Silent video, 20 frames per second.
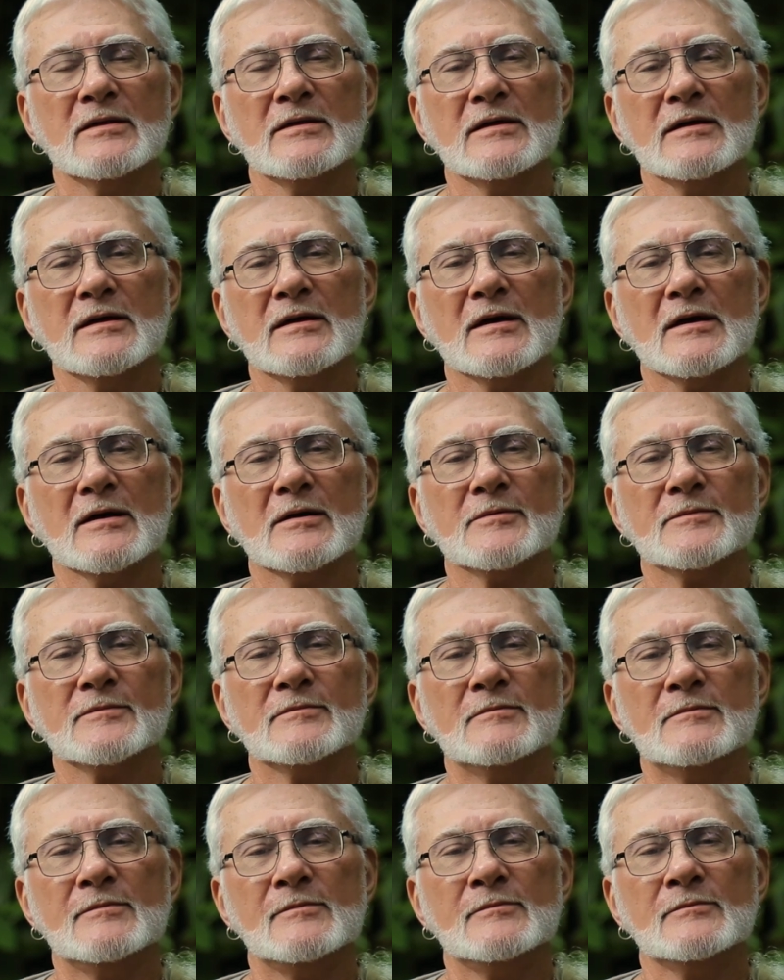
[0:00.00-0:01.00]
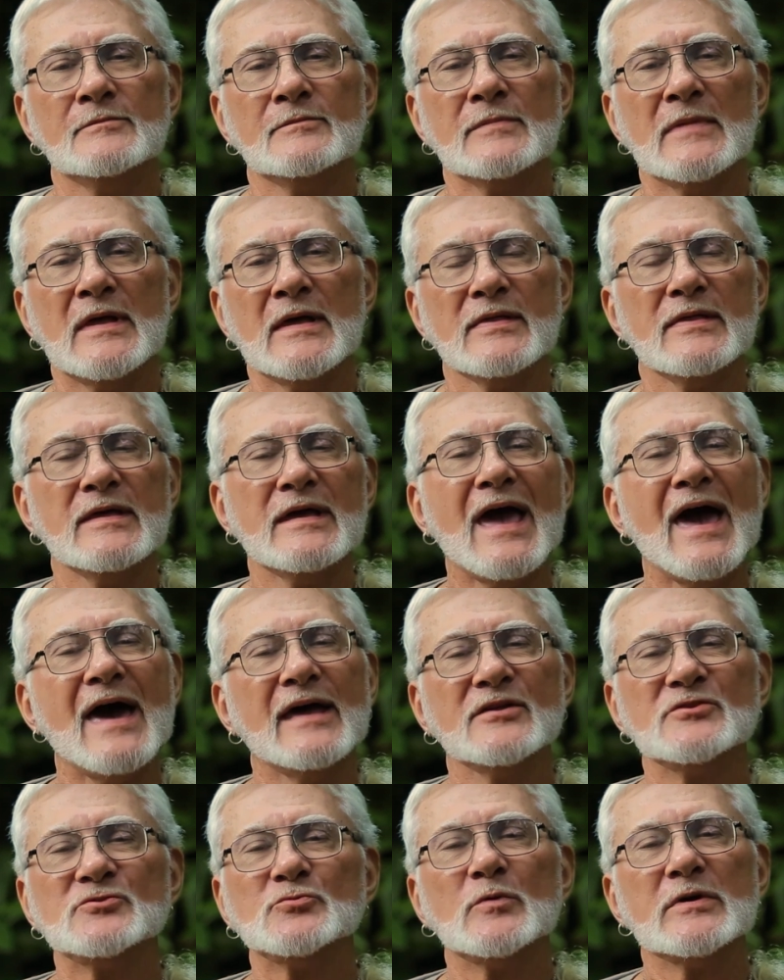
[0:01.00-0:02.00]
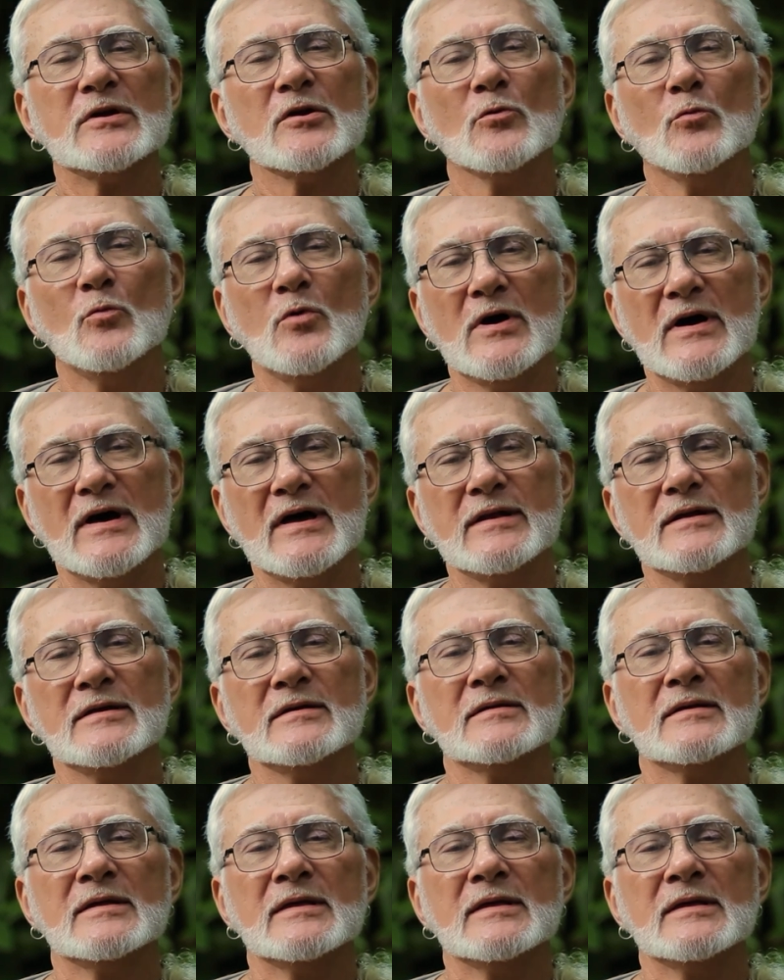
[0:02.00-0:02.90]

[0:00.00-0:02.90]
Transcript: The adage, we are one,